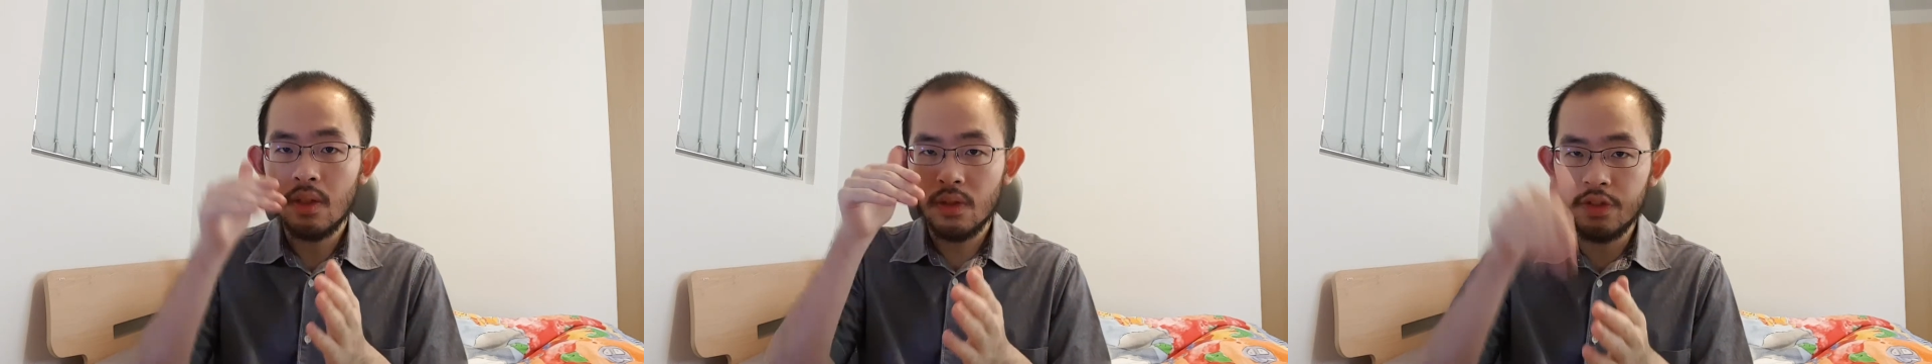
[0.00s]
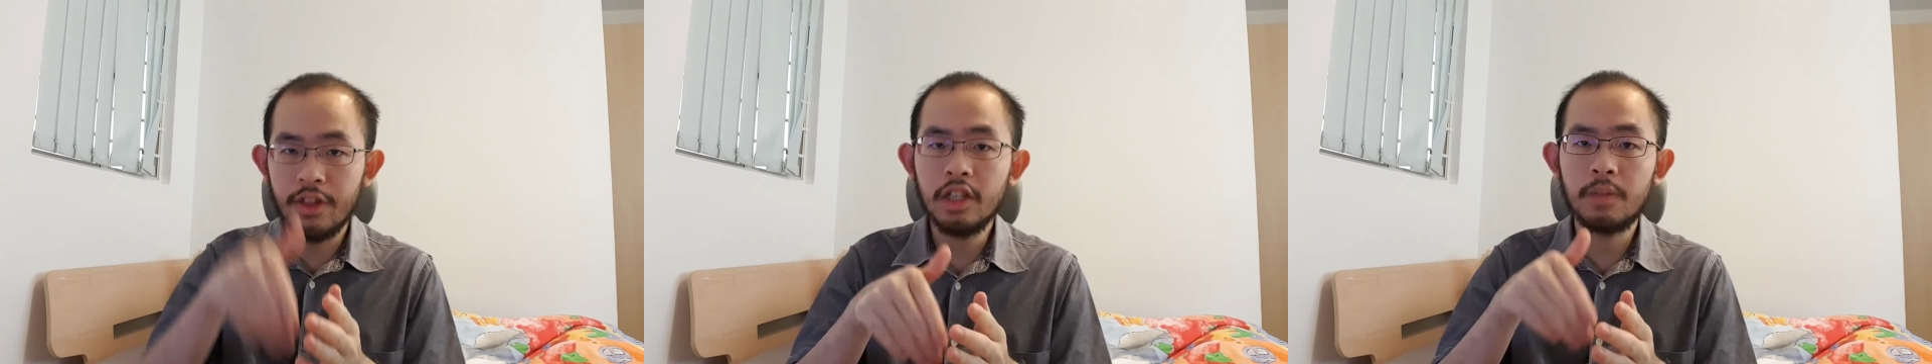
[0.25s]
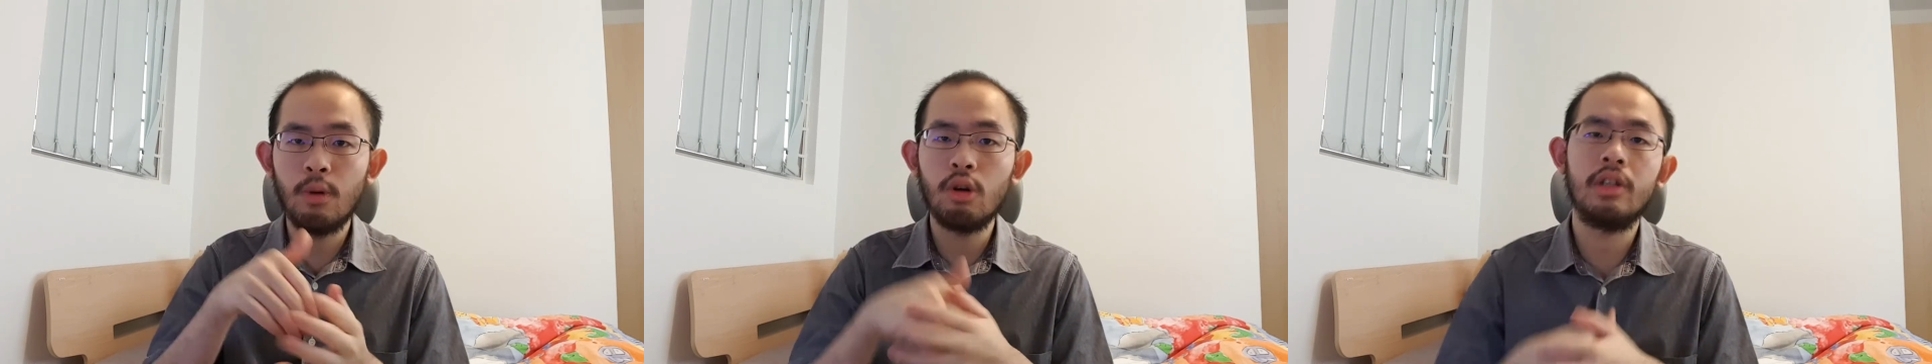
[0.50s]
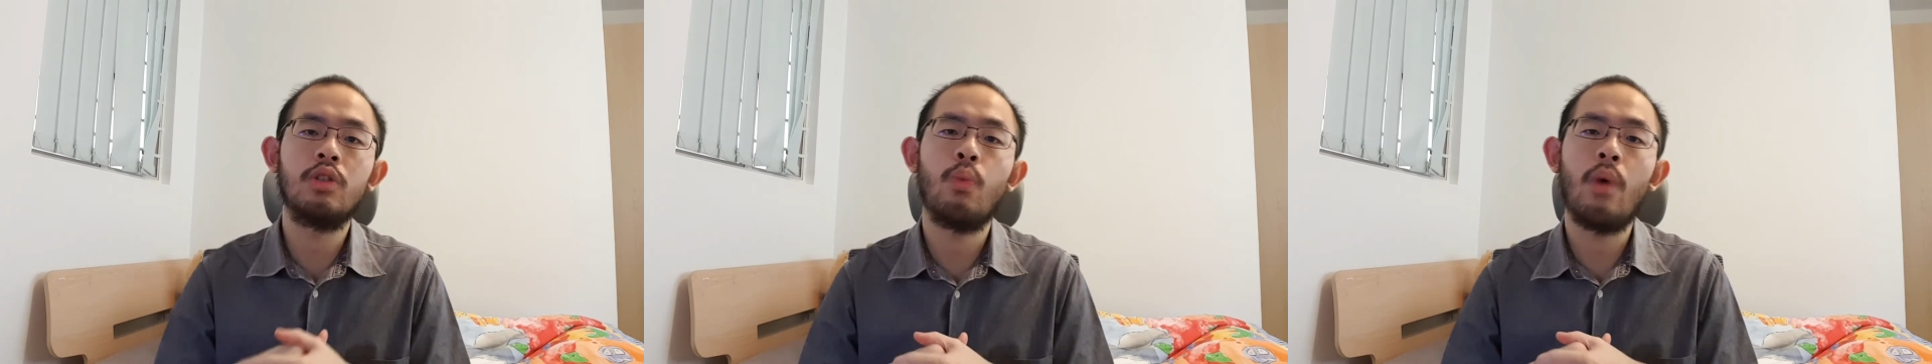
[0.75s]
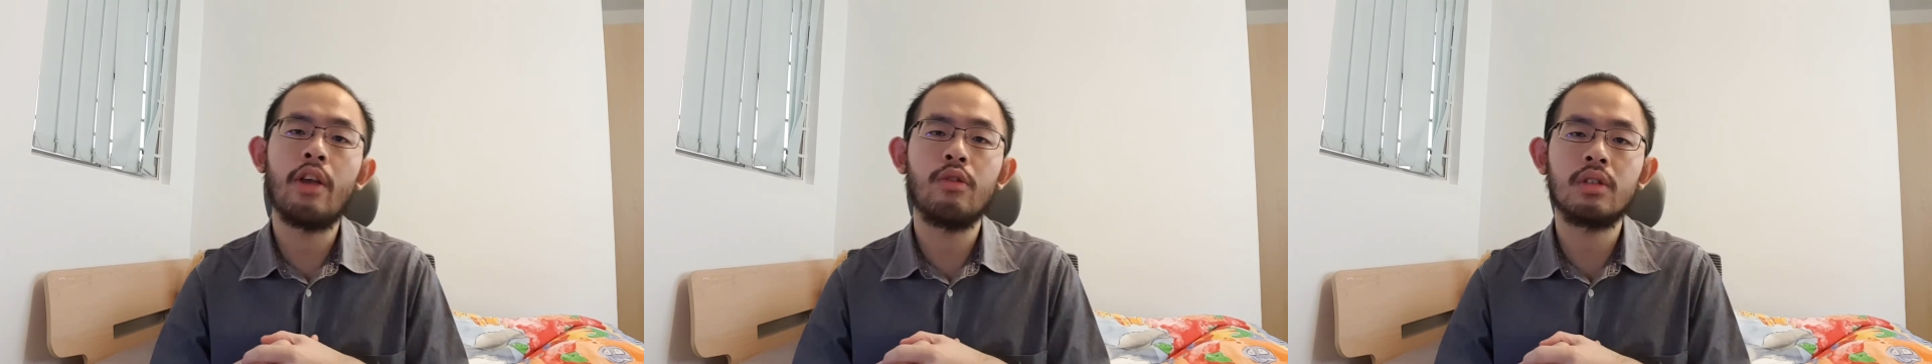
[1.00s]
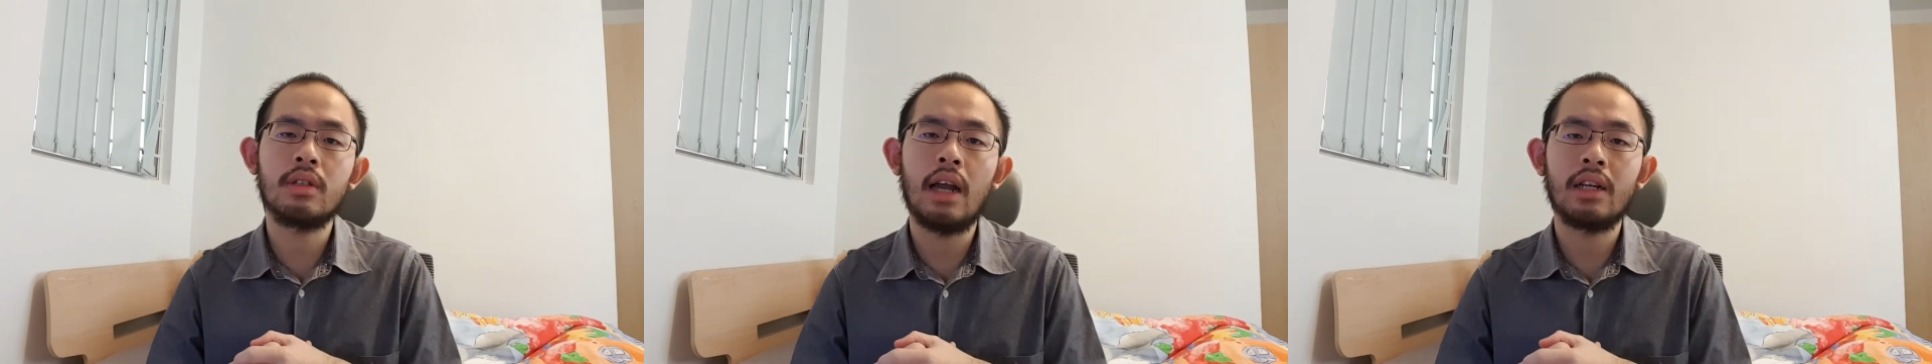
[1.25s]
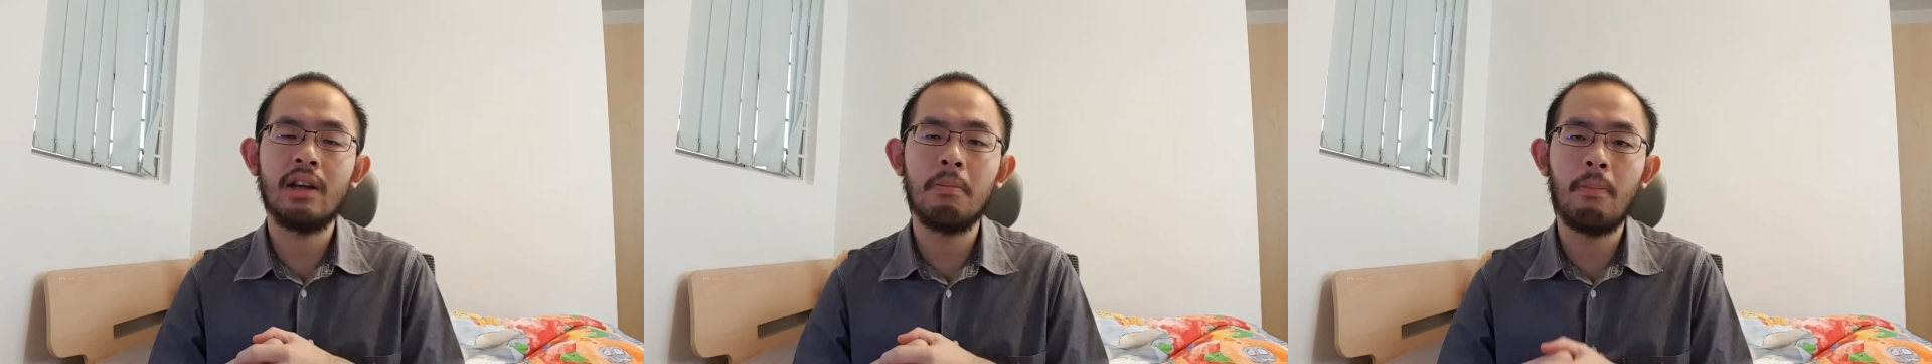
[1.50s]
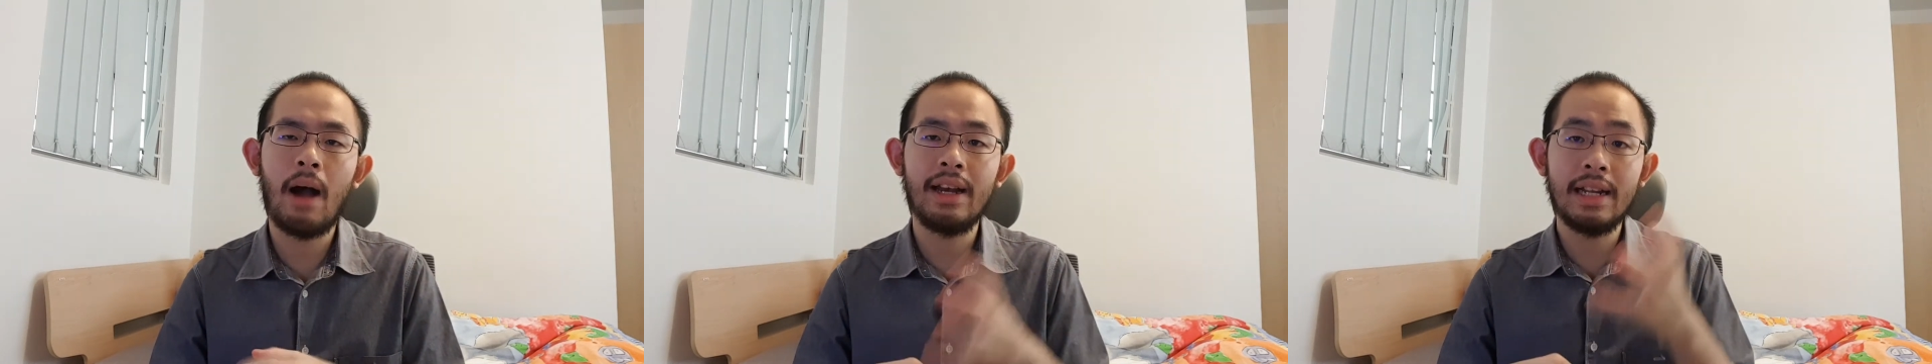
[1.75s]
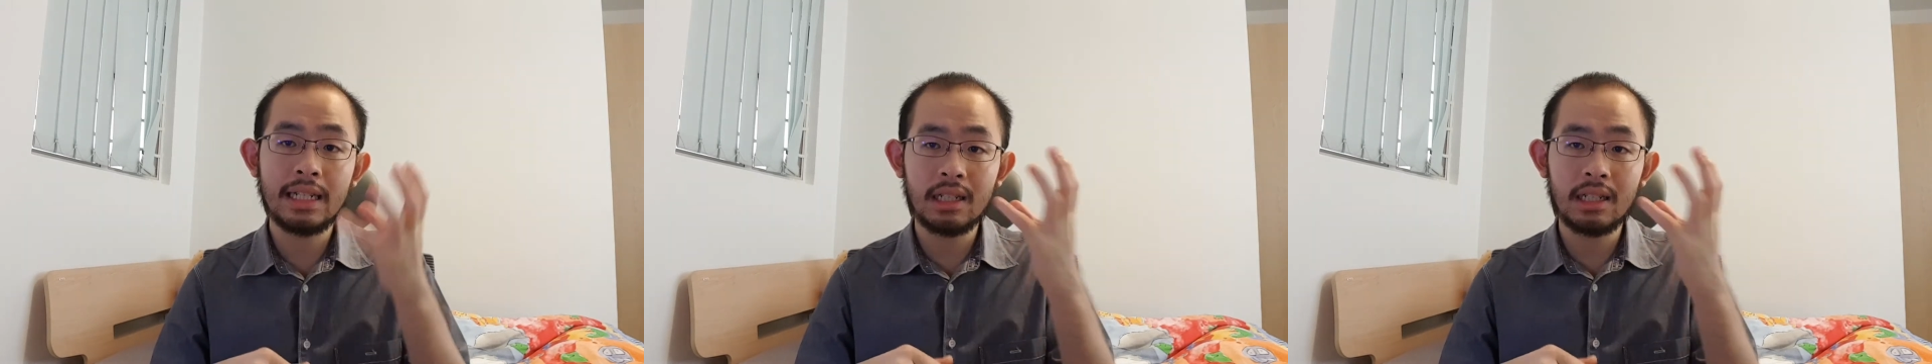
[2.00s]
this book is where you start combining